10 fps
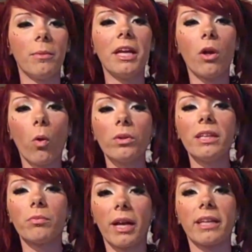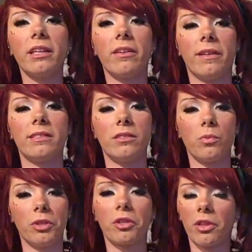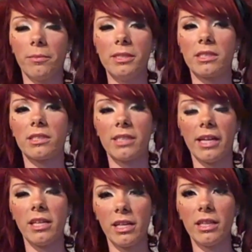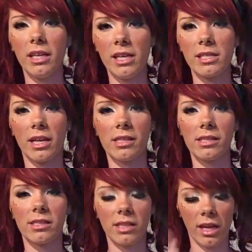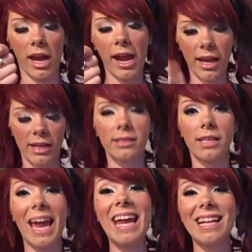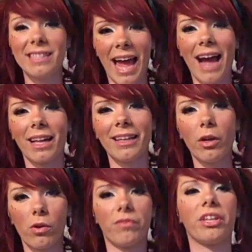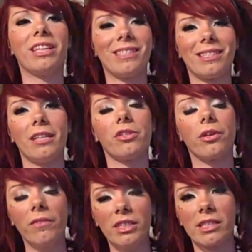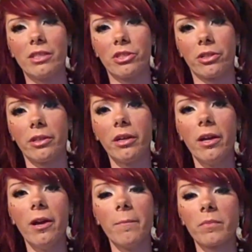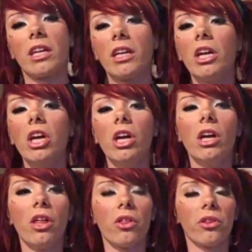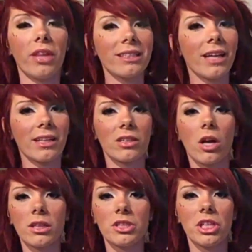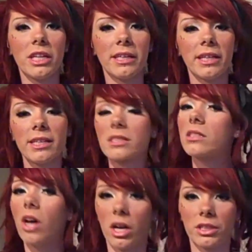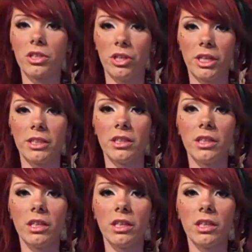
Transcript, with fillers: It only recognizes when your thumb is set in the indent and exactly over the center of the sensor thing. That technology is not good.